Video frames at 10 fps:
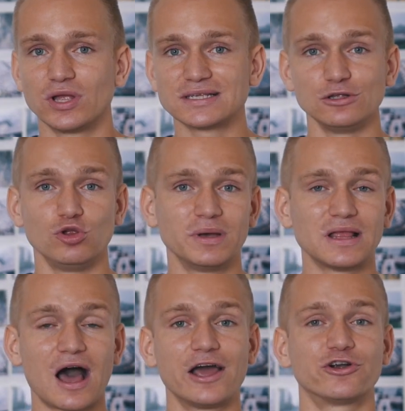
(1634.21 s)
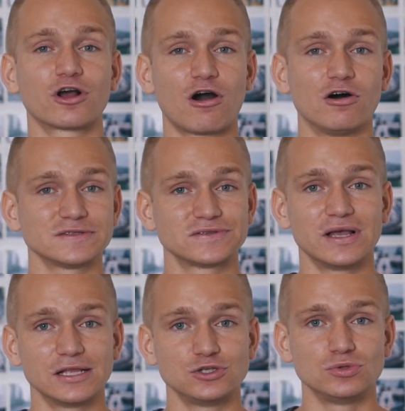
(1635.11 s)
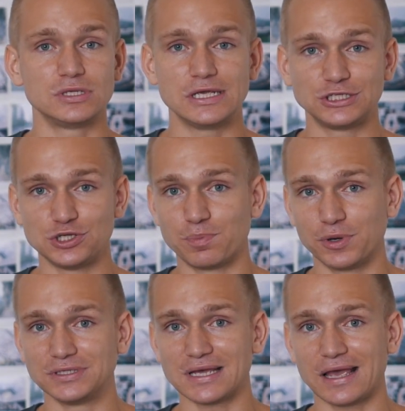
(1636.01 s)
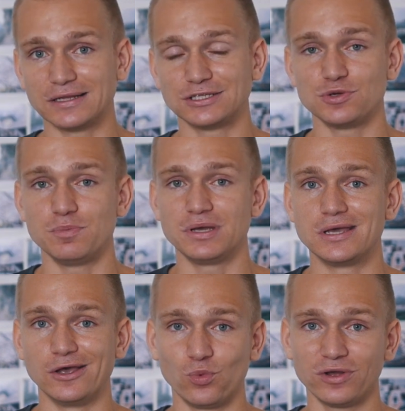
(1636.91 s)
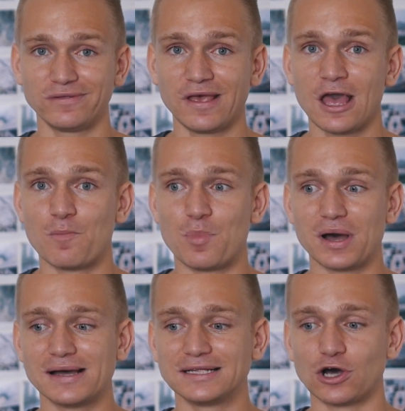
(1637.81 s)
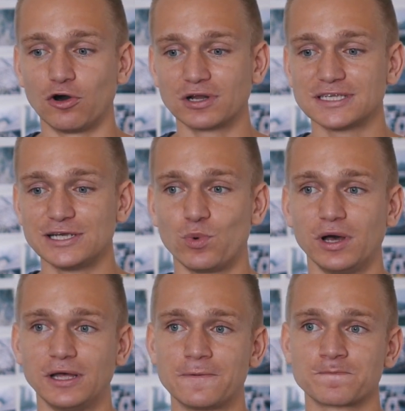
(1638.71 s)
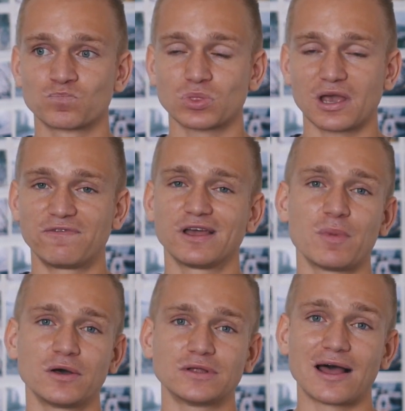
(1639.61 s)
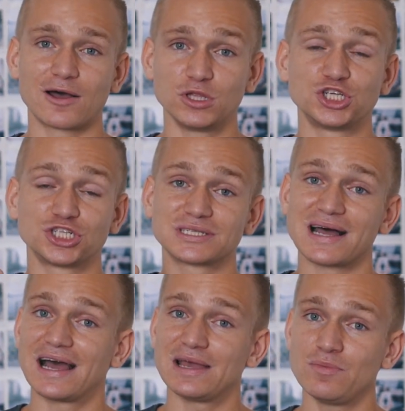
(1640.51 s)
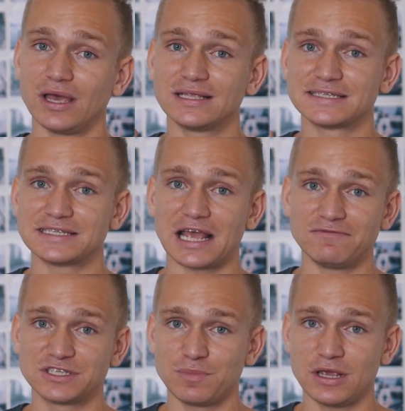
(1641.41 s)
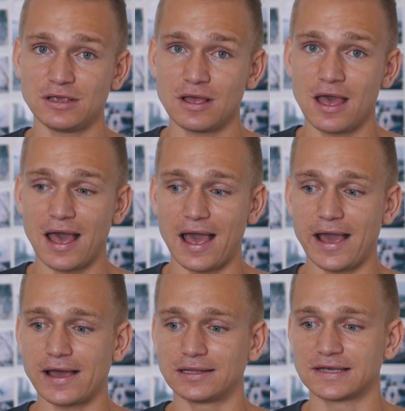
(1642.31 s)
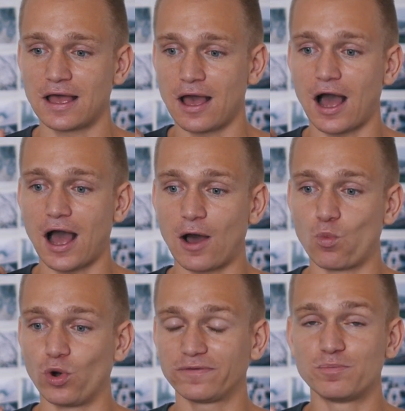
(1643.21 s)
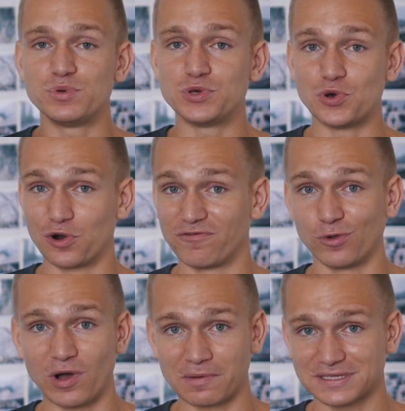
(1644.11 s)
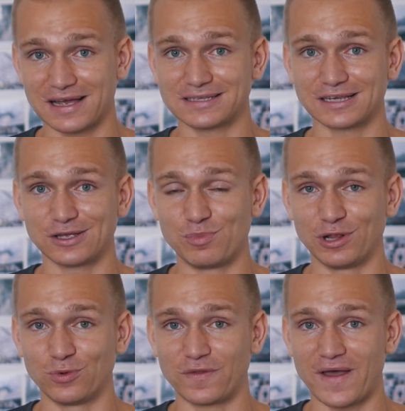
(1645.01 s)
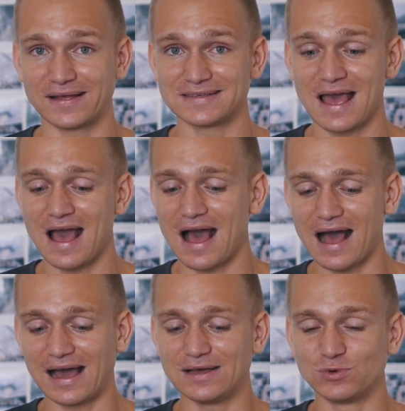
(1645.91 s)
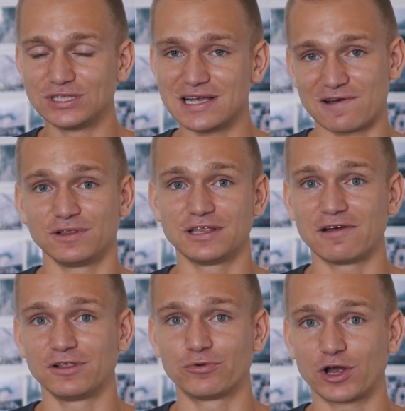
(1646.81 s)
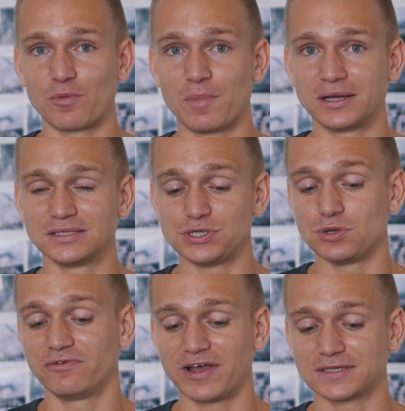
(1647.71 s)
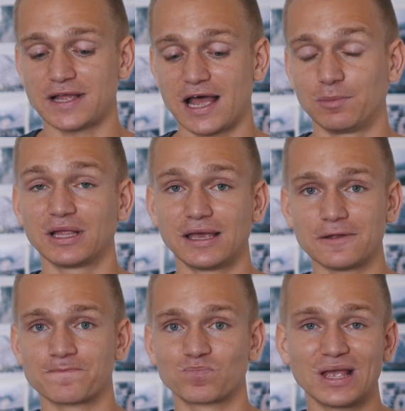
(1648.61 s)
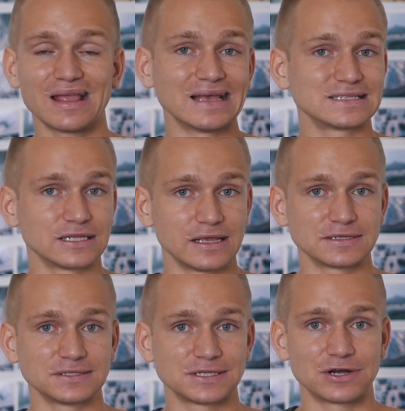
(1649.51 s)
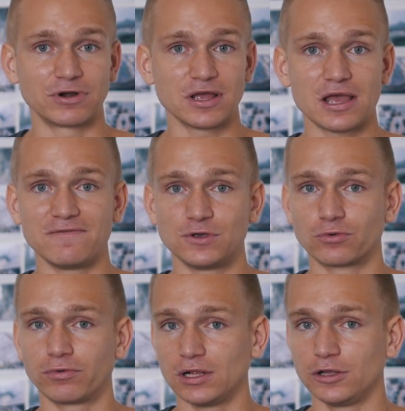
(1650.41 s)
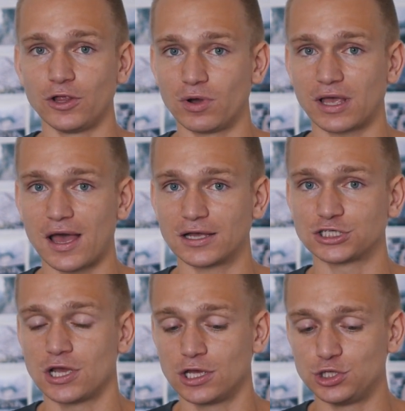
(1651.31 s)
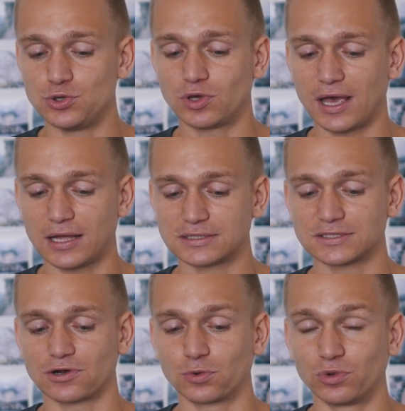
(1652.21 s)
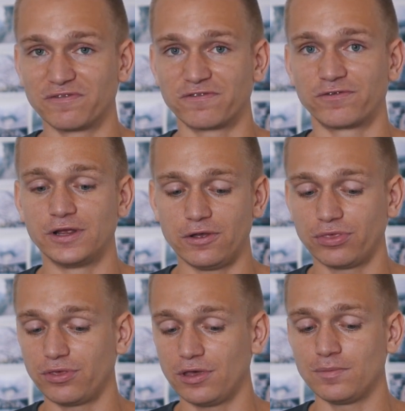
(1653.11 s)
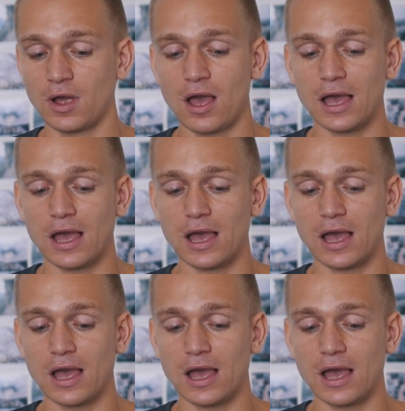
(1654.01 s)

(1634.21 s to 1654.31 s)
So that's a little bit higher cost that you need to put in to begin with. But honestly, when I think about how much time it saves me and what beautiful websites I can build with that, I would definitely recommend to invest that. But again, that isn't necessary. If you're really low on cash, you can start with a free theme.